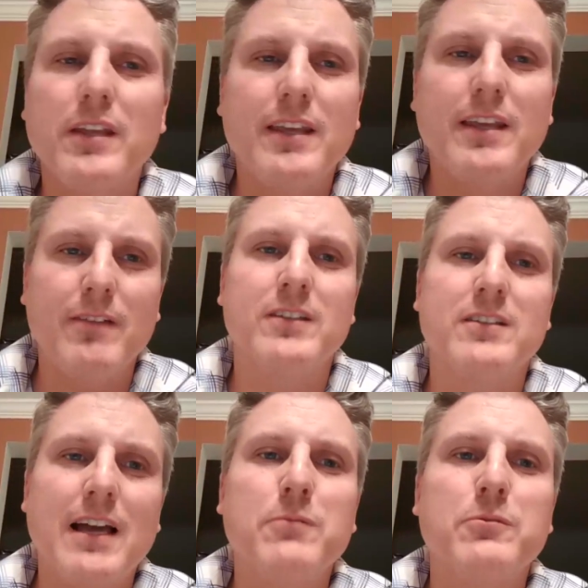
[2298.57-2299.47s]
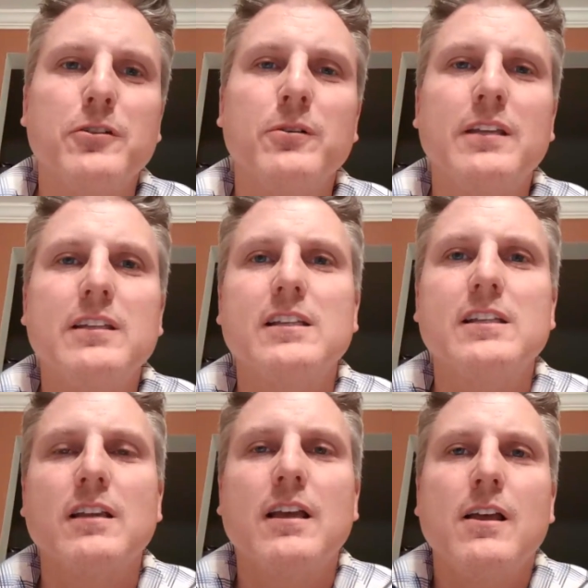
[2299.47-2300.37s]
think he had the time to do it. He just
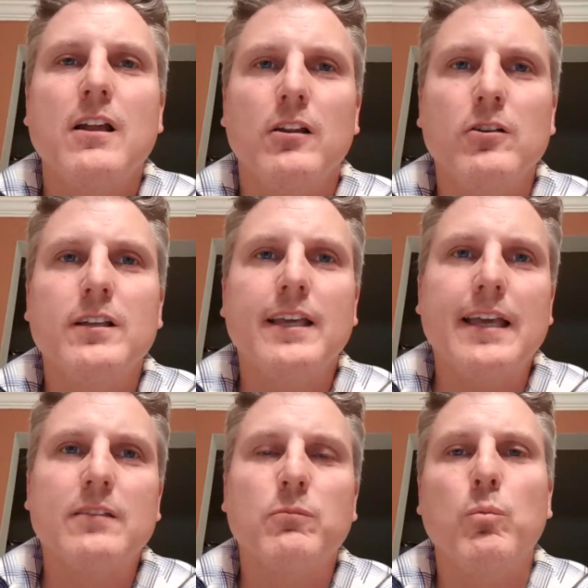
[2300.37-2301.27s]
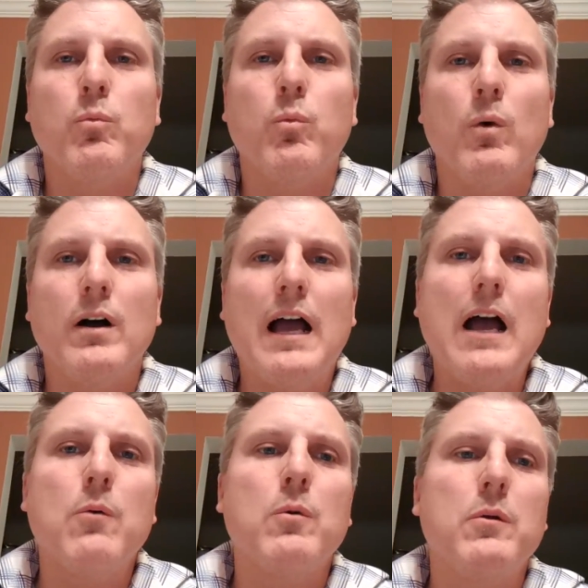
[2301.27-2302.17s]
looking at
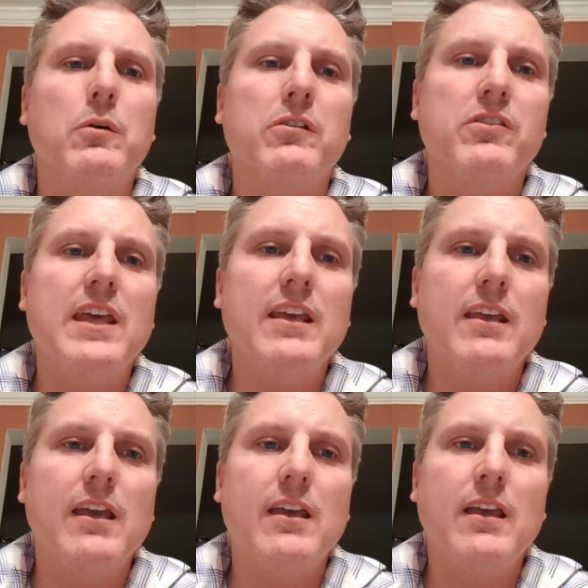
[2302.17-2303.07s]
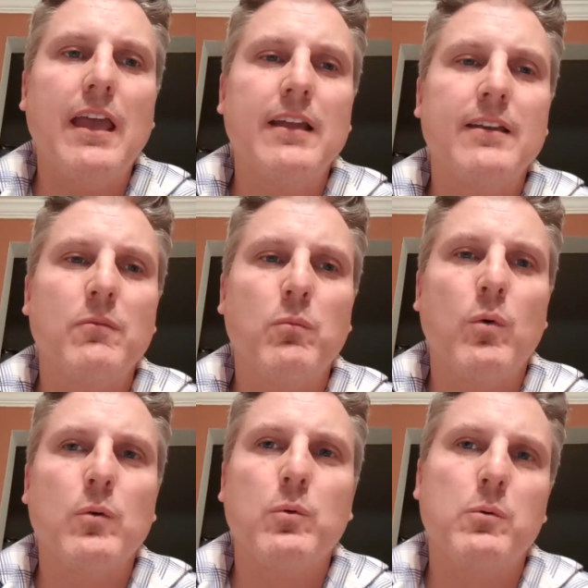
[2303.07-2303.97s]
how we were thinking and
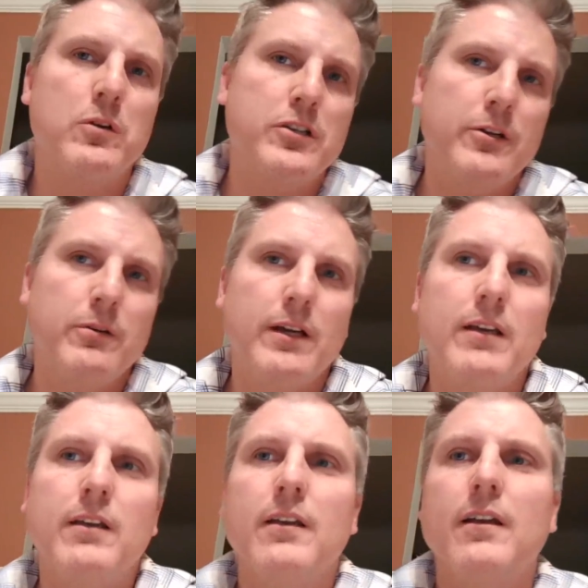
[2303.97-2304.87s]
what we were doing.